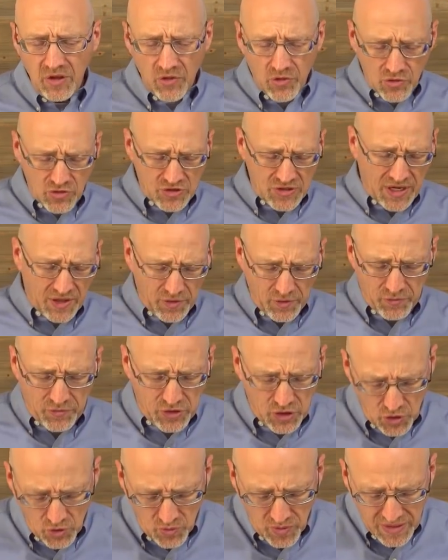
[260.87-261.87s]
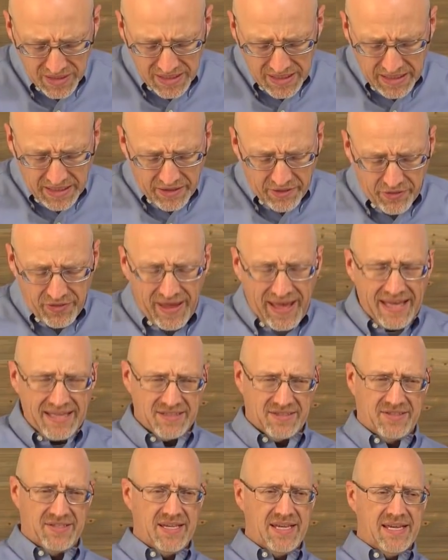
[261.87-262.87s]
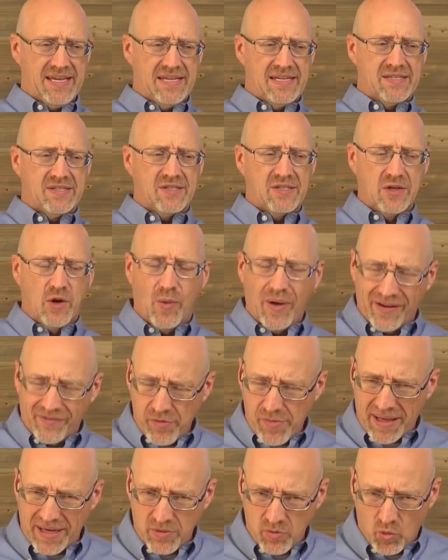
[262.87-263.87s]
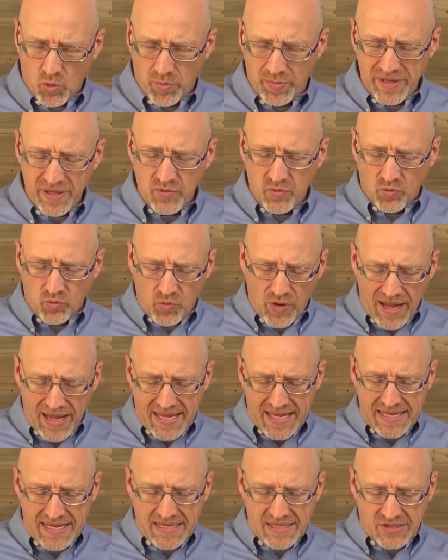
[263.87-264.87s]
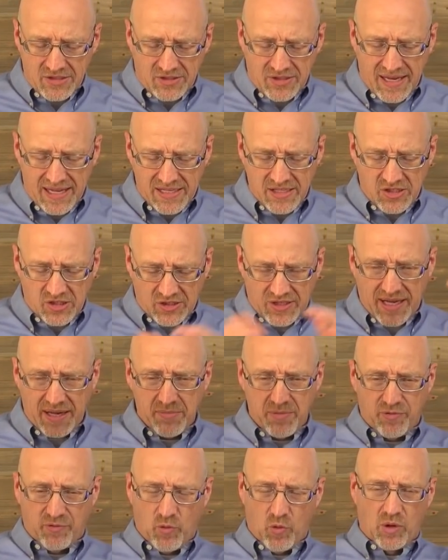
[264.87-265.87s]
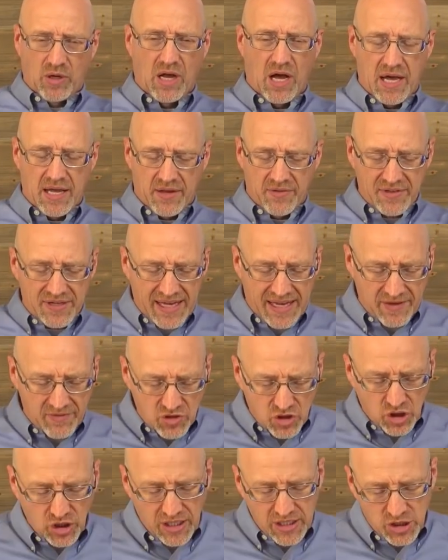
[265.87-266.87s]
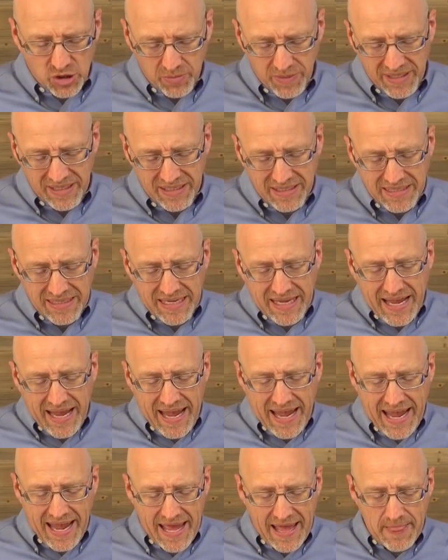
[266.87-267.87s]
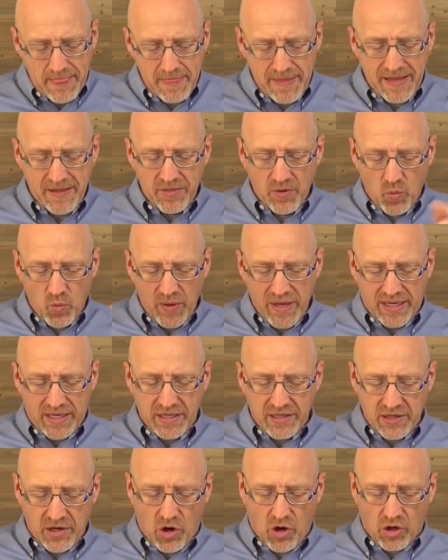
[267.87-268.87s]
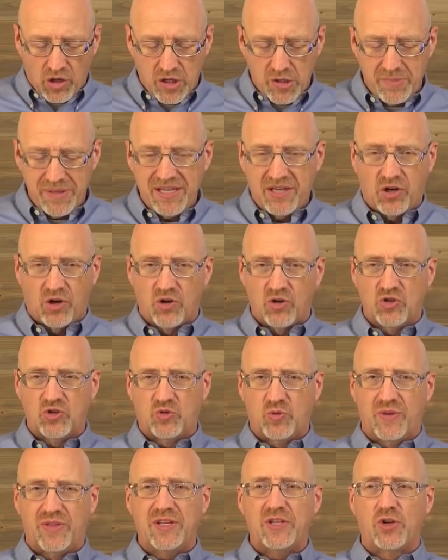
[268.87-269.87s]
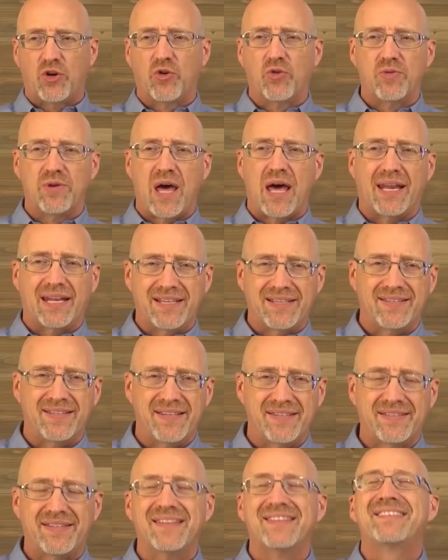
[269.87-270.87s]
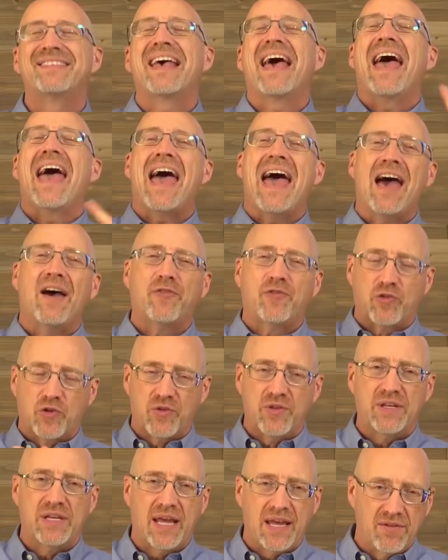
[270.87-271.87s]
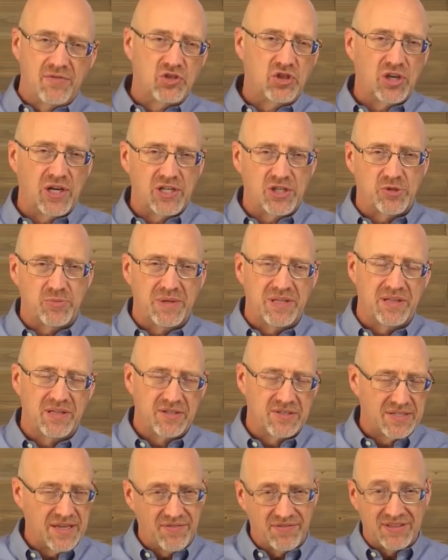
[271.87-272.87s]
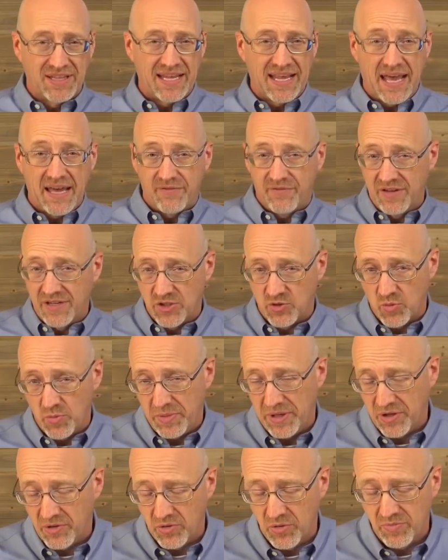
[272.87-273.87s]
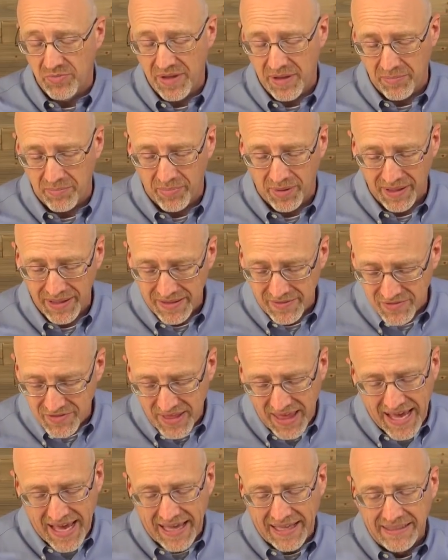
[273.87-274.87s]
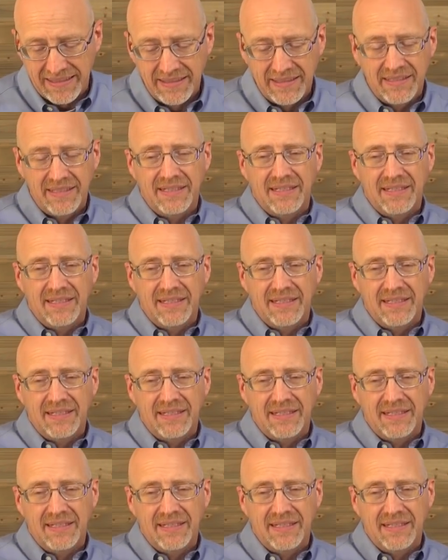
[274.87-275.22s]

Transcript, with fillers: There's another view that says, no, everybody will be raised and stand before God on the day of judgment and then the wicked are going to be cursed with eternal non-existence after the day of judgment. The Seventh-day Adventists would be a group that believes that.